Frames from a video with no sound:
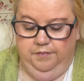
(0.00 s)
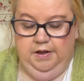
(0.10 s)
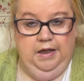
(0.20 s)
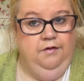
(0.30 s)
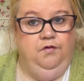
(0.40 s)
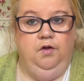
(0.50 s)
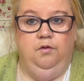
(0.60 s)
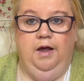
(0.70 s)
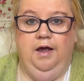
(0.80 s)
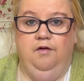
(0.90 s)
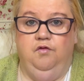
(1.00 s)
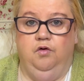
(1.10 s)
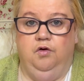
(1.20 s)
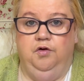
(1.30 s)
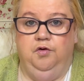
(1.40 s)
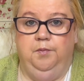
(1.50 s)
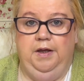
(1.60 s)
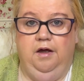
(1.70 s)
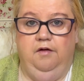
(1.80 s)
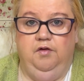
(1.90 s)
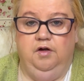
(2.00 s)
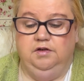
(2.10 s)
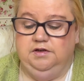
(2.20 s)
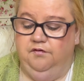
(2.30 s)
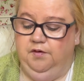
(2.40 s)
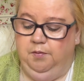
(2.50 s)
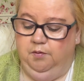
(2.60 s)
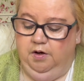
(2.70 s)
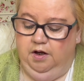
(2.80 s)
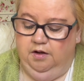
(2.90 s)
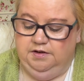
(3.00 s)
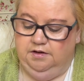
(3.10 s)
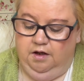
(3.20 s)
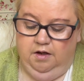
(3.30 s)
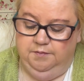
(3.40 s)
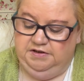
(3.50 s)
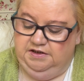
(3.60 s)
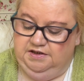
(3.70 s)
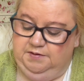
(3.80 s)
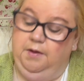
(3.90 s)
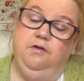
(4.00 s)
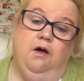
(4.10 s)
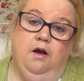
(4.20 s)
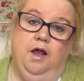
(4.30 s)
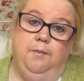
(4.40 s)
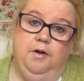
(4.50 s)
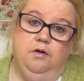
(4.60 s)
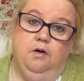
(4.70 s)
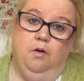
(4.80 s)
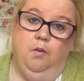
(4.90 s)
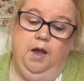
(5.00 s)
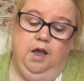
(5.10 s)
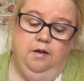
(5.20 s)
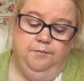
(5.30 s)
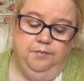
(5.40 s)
if you have not got your Beehive Yarns February Season Spell Yarn Club, look our way.